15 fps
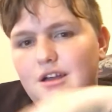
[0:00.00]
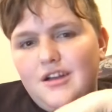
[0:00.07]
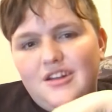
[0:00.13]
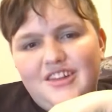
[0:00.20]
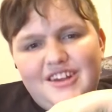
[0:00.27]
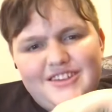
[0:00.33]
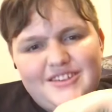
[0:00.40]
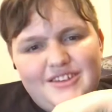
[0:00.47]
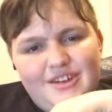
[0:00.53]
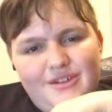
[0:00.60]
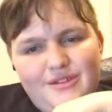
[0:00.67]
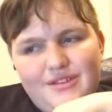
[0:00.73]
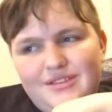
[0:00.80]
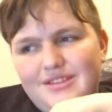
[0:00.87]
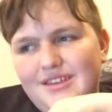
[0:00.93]
Gluxio
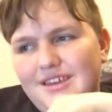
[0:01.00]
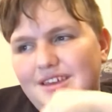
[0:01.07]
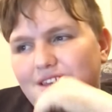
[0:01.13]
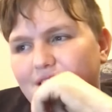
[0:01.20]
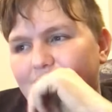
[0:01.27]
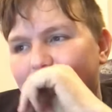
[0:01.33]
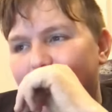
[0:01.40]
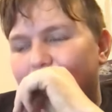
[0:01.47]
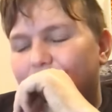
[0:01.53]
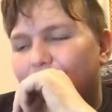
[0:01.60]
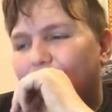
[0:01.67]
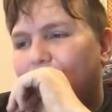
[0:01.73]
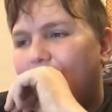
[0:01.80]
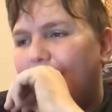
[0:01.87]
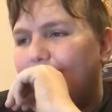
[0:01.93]
was the
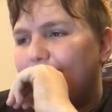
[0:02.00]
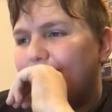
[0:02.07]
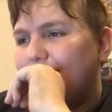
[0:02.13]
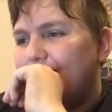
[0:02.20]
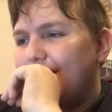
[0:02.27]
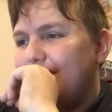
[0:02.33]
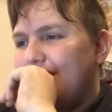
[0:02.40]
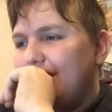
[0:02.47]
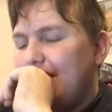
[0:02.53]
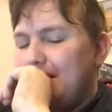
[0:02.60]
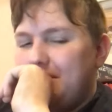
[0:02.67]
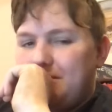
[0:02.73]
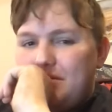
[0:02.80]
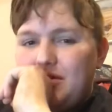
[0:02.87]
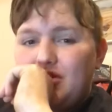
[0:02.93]
fire
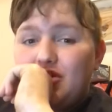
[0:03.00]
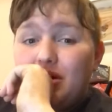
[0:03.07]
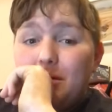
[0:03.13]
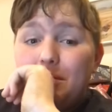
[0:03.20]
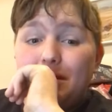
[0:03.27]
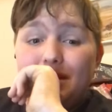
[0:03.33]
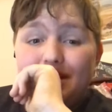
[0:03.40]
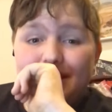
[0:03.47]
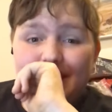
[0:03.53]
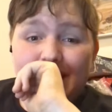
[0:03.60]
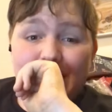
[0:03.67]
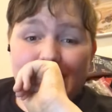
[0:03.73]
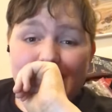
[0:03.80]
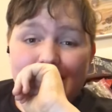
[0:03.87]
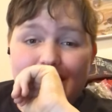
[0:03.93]
type Charmeleon I
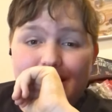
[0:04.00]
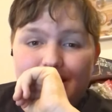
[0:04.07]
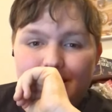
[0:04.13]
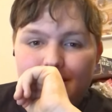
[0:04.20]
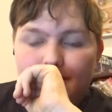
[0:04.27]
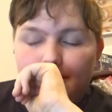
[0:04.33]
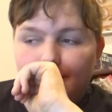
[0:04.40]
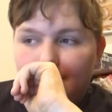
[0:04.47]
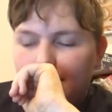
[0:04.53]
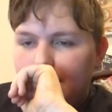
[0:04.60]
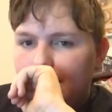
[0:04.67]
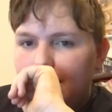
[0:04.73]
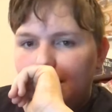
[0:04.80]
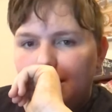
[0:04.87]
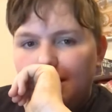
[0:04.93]
had,
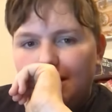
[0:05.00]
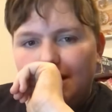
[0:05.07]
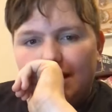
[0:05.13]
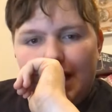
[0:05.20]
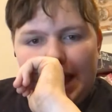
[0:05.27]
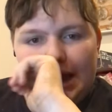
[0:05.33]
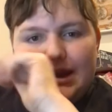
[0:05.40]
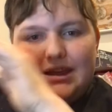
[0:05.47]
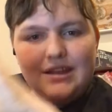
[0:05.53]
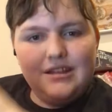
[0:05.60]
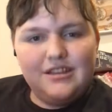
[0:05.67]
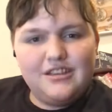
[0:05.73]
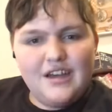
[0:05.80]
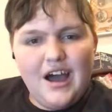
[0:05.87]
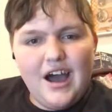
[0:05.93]
and he
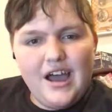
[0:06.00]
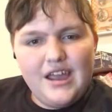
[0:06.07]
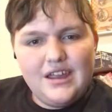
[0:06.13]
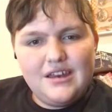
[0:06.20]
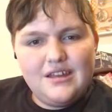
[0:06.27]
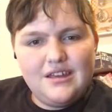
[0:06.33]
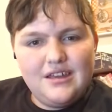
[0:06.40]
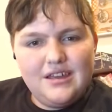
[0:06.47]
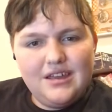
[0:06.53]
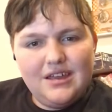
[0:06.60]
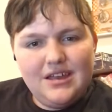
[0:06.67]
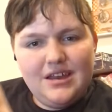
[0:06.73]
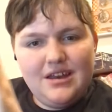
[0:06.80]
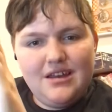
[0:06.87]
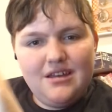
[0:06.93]
died
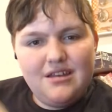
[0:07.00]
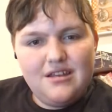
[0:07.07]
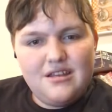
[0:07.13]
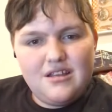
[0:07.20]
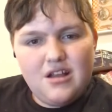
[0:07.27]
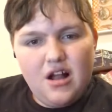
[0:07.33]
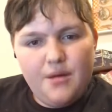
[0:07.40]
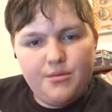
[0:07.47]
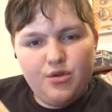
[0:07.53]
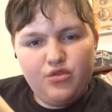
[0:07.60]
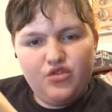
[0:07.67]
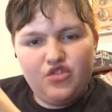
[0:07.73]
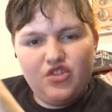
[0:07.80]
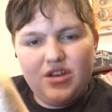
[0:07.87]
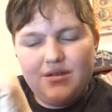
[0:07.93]
in
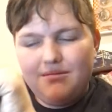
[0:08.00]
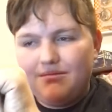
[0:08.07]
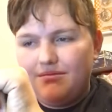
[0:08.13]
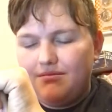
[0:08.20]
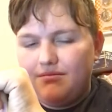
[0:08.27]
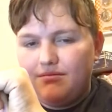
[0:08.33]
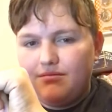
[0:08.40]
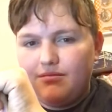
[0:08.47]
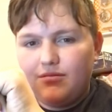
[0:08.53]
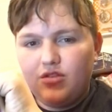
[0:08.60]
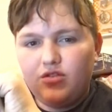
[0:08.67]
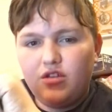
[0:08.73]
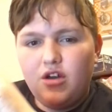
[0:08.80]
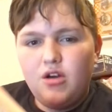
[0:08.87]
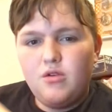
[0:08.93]
Kabu's gym.
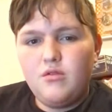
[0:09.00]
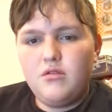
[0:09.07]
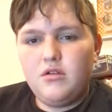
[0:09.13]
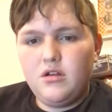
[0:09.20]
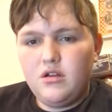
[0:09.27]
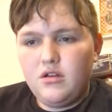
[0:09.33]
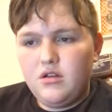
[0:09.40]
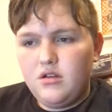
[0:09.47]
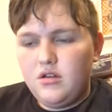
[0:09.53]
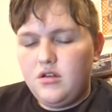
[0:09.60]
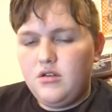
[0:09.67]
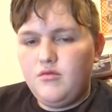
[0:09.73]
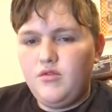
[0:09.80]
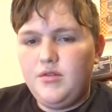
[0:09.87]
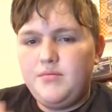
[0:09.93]
So,
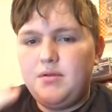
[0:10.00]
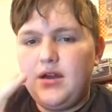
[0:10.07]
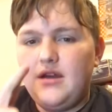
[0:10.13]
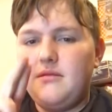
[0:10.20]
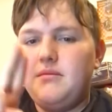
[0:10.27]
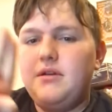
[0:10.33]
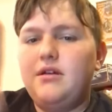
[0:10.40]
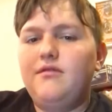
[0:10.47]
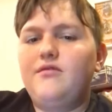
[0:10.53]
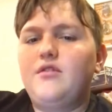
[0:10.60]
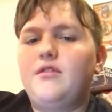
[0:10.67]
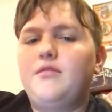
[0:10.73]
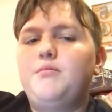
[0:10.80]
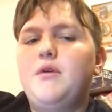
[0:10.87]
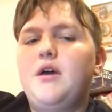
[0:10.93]
we pay a bit of
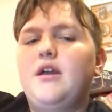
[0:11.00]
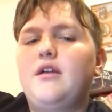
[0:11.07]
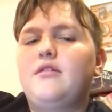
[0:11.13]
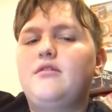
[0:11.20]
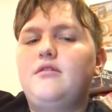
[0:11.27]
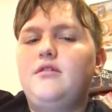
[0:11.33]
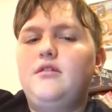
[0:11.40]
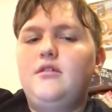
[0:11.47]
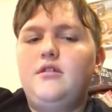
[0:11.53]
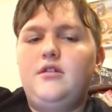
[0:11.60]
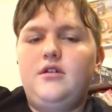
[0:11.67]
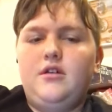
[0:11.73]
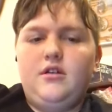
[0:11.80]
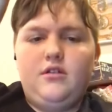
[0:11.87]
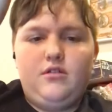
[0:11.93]
respect
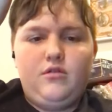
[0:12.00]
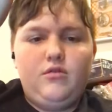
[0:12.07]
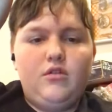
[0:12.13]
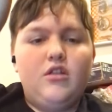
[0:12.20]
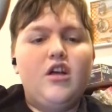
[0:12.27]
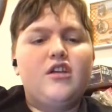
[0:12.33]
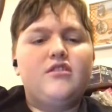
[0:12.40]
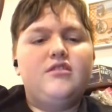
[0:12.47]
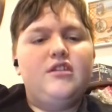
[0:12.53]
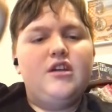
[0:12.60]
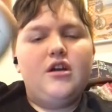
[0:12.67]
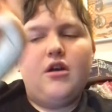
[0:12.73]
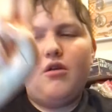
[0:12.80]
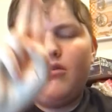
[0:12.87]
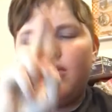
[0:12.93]
to
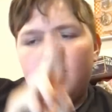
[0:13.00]
Gluxio.